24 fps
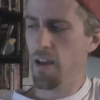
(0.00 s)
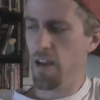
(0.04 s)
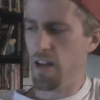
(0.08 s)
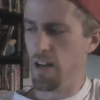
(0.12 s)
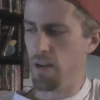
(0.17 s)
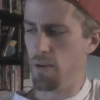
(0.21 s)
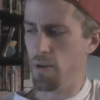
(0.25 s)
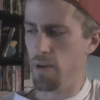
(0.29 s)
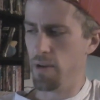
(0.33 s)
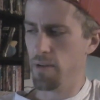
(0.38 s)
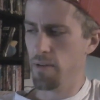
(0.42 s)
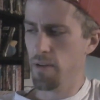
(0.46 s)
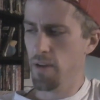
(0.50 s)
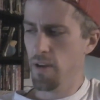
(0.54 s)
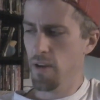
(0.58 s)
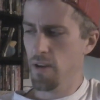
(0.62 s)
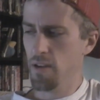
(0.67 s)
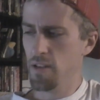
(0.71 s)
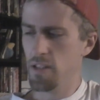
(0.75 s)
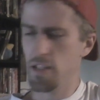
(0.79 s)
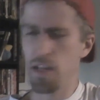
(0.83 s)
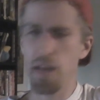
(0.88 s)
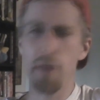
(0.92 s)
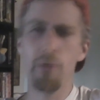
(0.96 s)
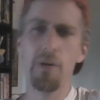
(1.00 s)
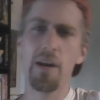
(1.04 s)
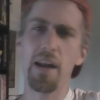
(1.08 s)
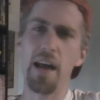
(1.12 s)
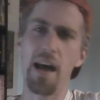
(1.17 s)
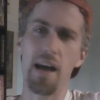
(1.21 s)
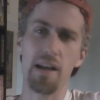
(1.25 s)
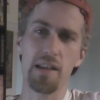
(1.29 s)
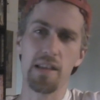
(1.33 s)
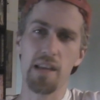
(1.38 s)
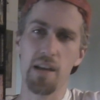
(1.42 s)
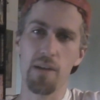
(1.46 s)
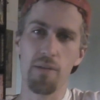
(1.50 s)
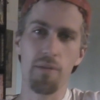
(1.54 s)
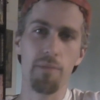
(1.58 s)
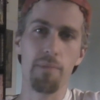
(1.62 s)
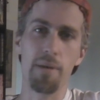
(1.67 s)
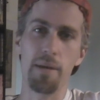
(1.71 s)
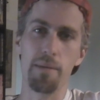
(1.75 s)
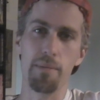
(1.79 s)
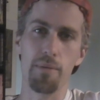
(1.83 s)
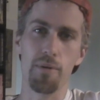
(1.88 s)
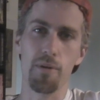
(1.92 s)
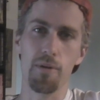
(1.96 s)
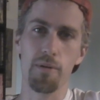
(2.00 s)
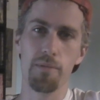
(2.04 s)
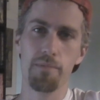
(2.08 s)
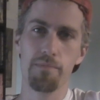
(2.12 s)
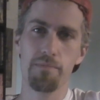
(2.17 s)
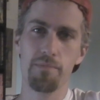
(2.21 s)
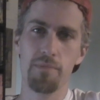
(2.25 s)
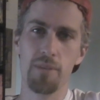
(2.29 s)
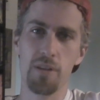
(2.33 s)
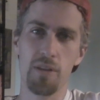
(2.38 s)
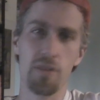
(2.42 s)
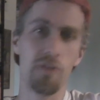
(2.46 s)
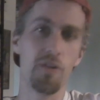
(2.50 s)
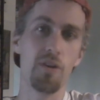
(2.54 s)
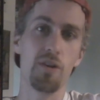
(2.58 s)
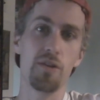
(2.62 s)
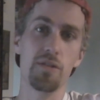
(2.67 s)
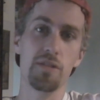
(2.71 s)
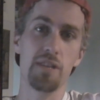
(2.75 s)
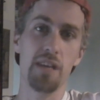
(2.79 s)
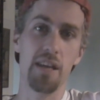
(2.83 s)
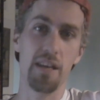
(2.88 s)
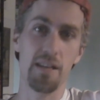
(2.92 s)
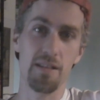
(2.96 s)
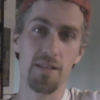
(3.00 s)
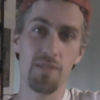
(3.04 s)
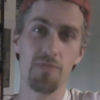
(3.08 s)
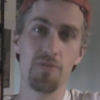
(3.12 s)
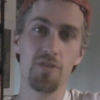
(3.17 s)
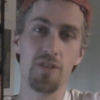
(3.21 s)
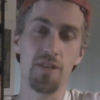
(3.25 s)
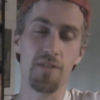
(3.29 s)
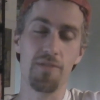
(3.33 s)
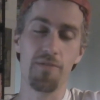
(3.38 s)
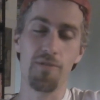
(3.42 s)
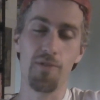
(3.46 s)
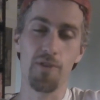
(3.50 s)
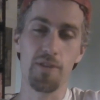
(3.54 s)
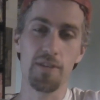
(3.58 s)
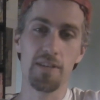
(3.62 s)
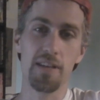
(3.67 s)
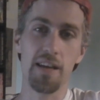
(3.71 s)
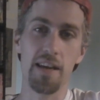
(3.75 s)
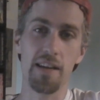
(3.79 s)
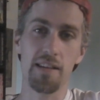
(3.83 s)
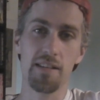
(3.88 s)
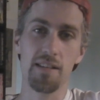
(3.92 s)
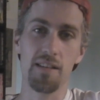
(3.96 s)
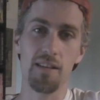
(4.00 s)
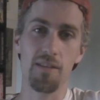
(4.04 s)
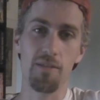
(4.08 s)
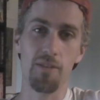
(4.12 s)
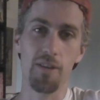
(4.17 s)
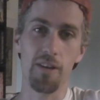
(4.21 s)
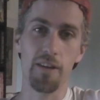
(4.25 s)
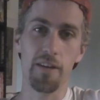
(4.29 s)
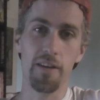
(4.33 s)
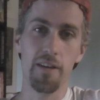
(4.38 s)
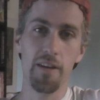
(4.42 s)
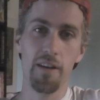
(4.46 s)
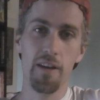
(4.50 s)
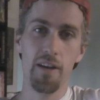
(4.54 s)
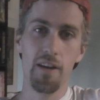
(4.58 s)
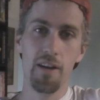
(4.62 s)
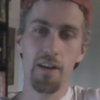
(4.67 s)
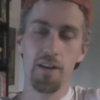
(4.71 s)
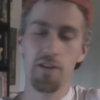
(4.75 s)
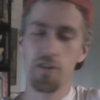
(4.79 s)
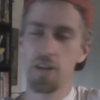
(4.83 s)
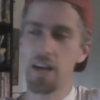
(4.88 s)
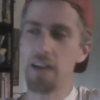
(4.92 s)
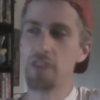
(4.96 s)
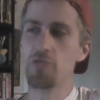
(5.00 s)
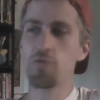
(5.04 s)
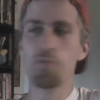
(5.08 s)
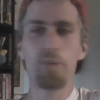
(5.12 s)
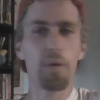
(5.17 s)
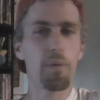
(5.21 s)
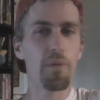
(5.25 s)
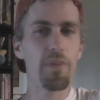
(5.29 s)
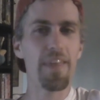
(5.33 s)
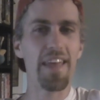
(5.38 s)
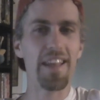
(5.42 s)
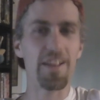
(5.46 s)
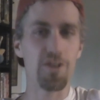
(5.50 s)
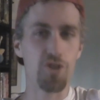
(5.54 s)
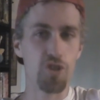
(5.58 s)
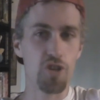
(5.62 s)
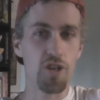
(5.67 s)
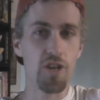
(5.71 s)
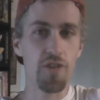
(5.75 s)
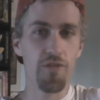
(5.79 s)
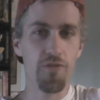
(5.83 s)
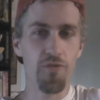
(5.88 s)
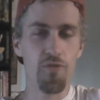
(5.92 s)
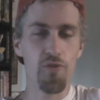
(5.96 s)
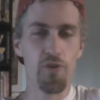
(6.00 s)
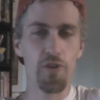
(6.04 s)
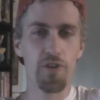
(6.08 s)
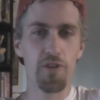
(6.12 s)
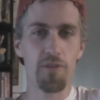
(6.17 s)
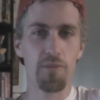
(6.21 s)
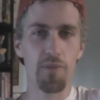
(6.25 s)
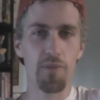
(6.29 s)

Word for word: Anyway, does anyone out there remember the good old days of G4 and Tech TV? Do you guys remember that G4